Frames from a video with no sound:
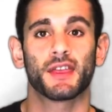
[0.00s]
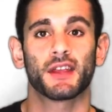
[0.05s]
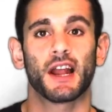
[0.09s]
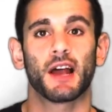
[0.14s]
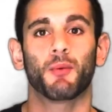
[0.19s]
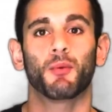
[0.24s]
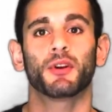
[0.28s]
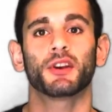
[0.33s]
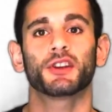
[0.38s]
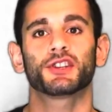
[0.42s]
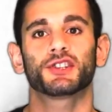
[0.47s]
and
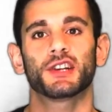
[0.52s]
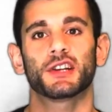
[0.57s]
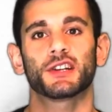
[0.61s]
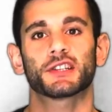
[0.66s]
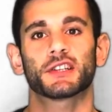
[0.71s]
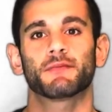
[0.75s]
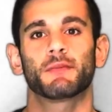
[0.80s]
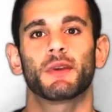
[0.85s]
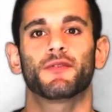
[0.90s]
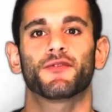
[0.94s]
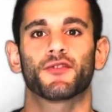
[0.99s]
I want to share
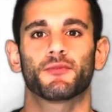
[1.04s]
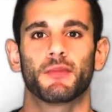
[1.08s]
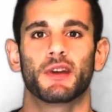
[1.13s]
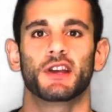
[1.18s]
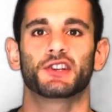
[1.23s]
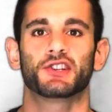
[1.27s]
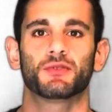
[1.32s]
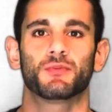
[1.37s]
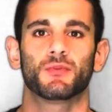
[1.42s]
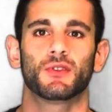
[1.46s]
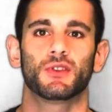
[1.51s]
some
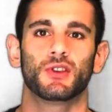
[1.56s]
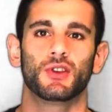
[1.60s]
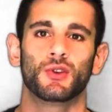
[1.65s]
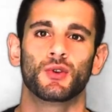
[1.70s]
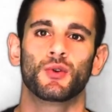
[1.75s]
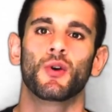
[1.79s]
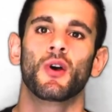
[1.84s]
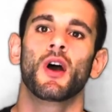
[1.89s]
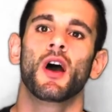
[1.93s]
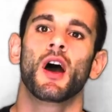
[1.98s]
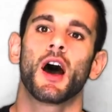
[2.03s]
information with
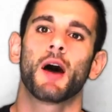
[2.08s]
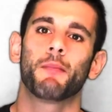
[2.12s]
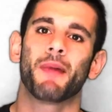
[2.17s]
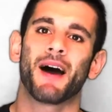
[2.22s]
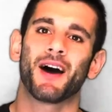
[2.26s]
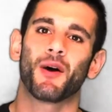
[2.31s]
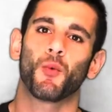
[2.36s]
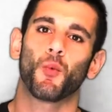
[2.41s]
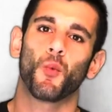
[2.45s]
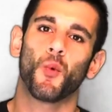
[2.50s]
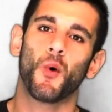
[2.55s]
you
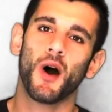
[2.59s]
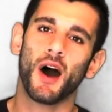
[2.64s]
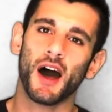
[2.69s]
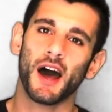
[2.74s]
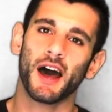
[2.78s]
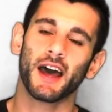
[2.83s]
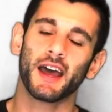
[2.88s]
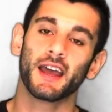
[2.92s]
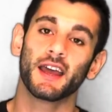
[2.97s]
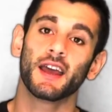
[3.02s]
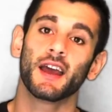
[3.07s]
about
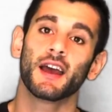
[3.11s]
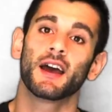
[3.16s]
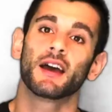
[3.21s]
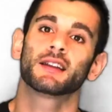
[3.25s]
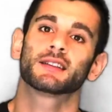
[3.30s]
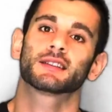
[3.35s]
why